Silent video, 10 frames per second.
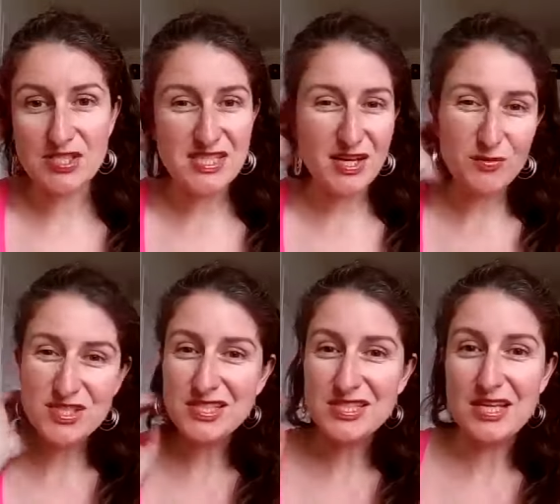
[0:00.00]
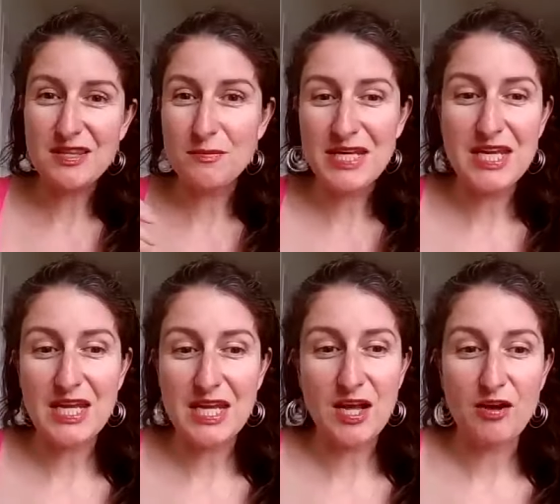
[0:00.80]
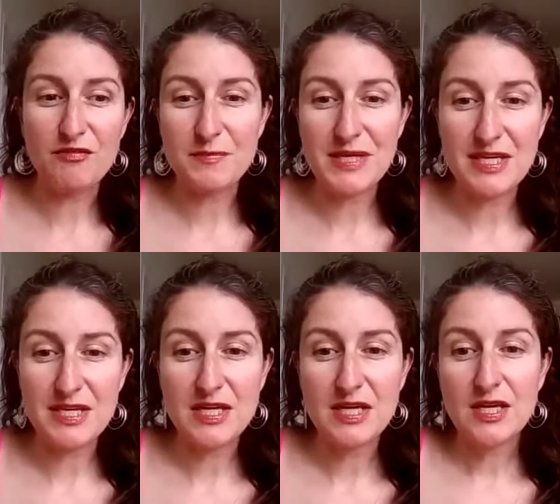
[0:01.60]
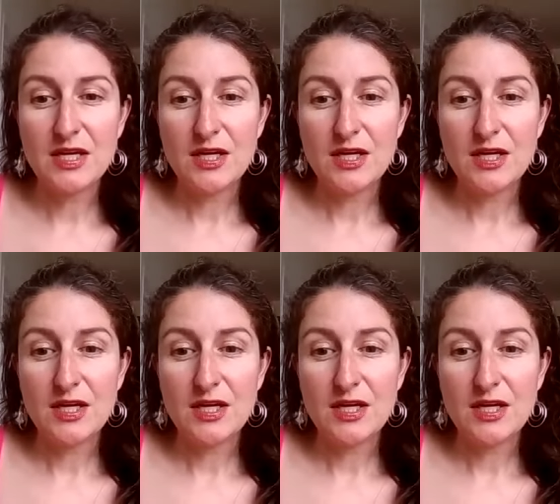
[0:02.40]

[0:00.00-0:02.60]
just that was just like the beginning of me